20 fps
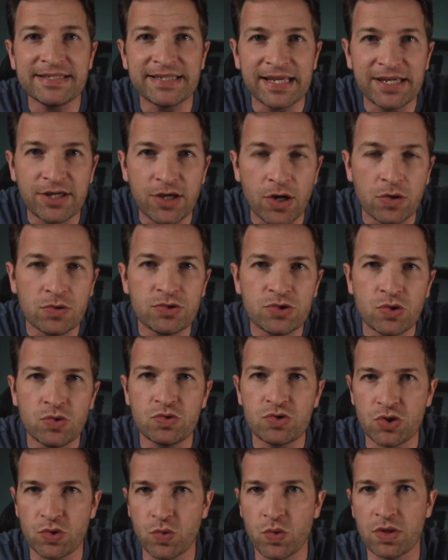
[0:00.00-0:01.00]
is a
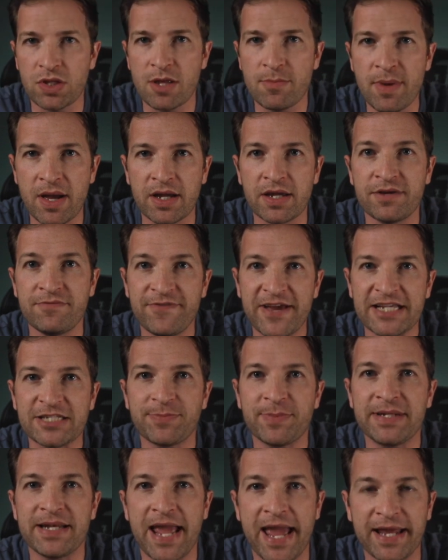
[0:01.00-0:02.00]
go-to tool among
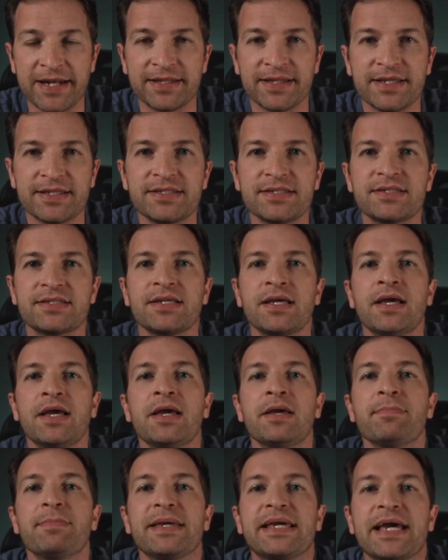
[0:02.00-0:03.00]
investment analysts
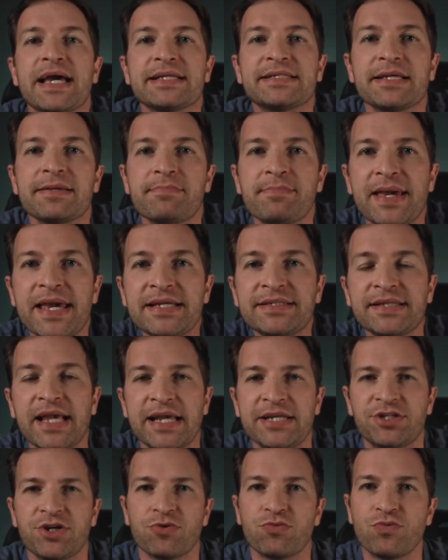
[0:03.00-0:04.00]
because it makes
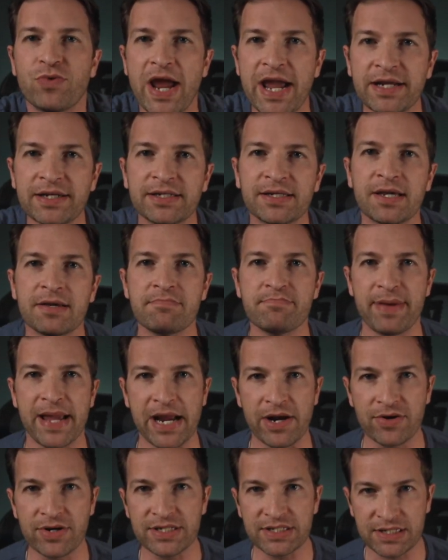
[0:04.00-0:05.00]
a direct
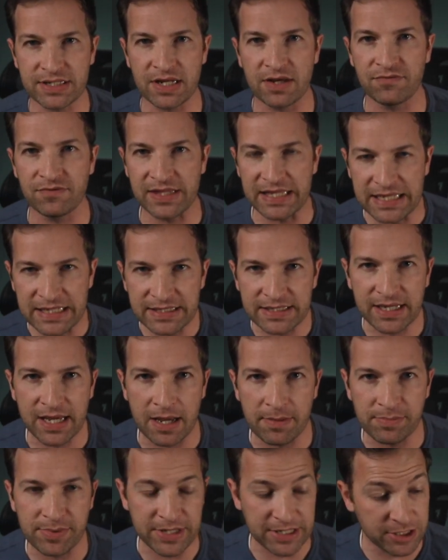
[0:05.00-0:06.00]
comparison of these
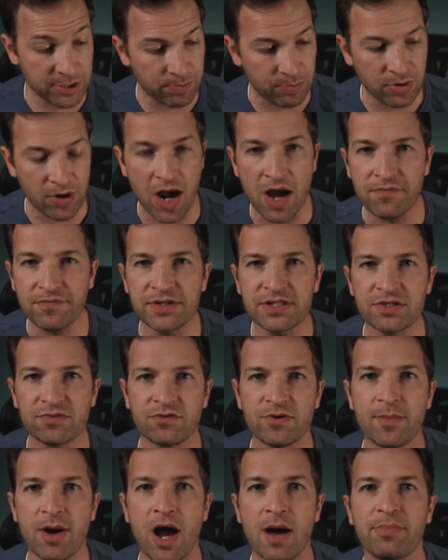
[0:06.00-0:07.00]
companies' profits
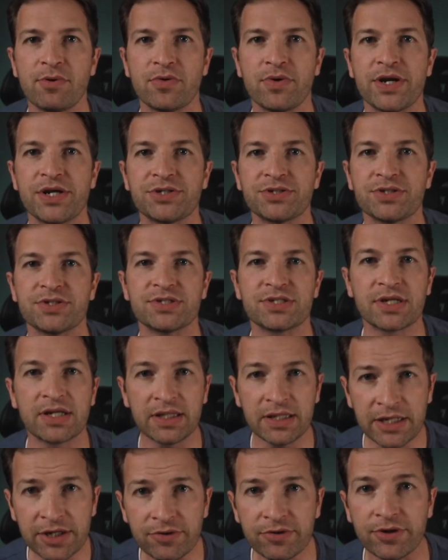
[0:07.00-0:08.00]
from operations
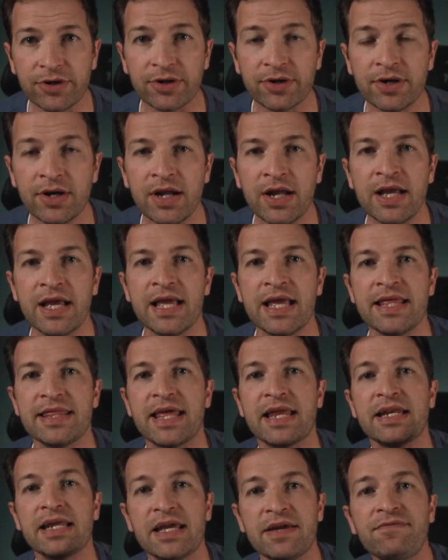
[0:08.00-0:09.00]
clearer
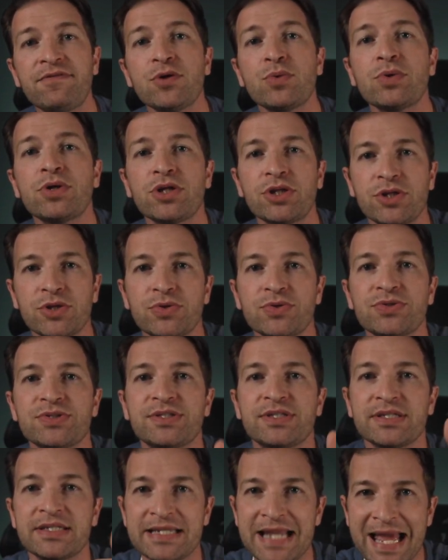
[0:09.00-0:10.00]
than if you were to
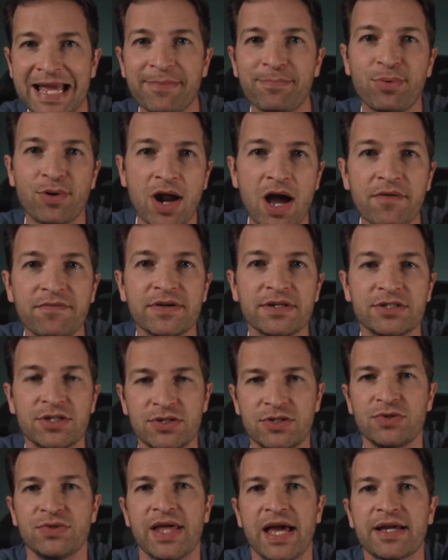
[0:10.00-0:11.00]
use net profit
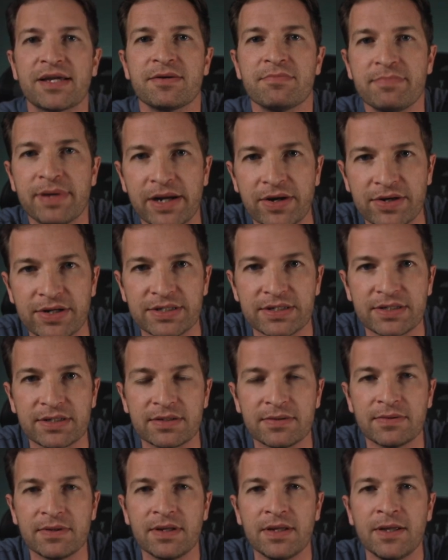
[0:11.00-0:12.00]
to do that
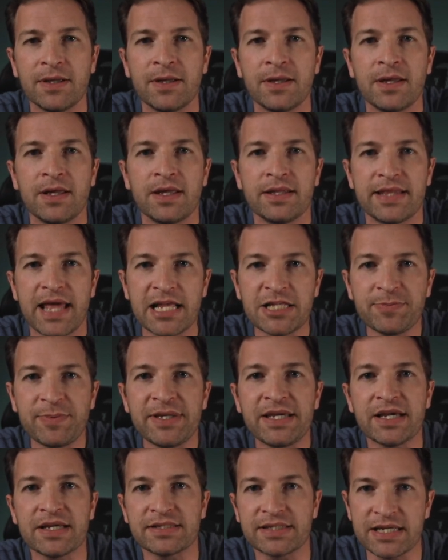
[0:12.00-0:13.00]
comparison. That's
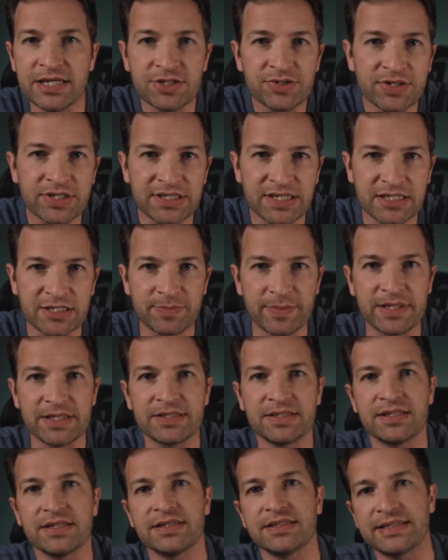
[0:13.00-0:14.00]
because interest
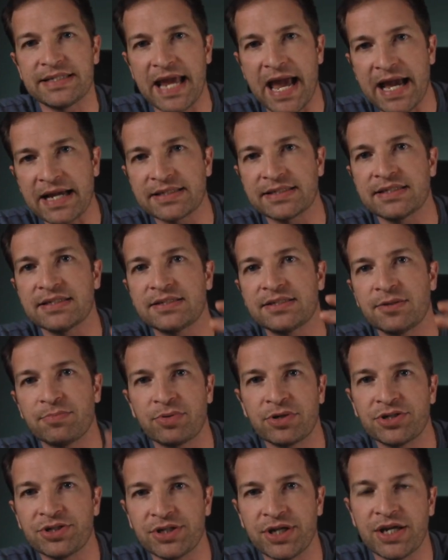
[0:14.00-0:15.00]
expenses, taxes,
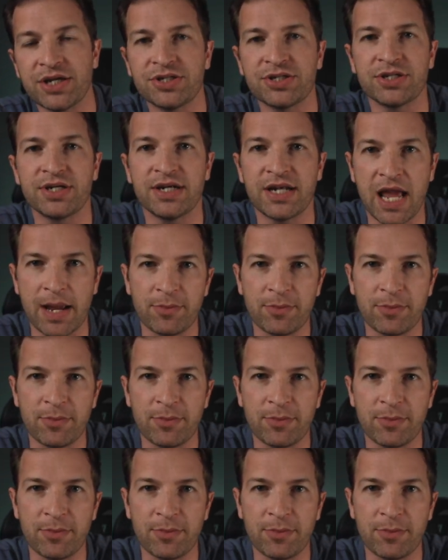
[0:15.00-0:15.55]
depreciation, and